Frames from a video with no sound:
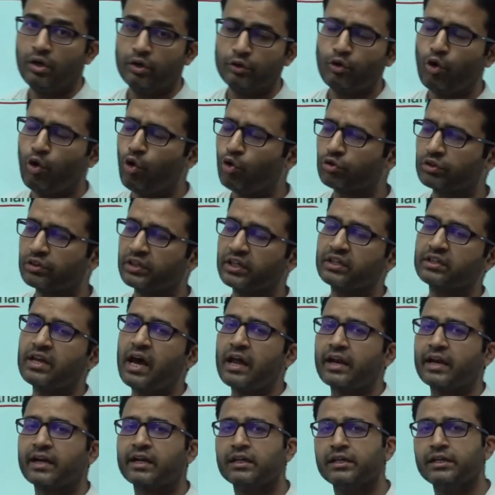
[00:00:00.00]
Don't think
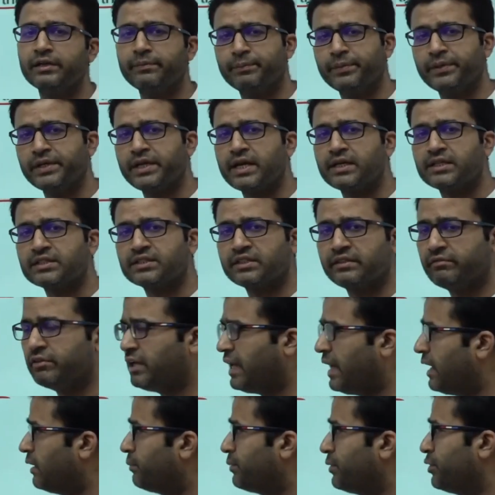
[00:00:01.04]
directly P and C will
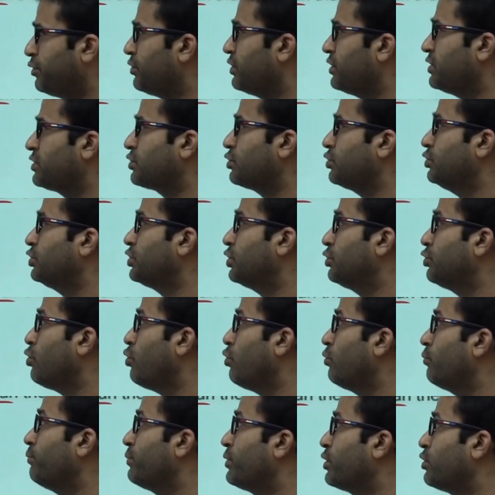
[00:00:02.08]
help you in this question.
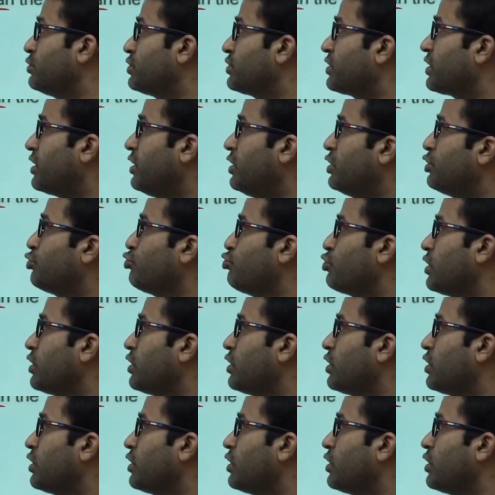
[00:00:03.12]
No, because there are two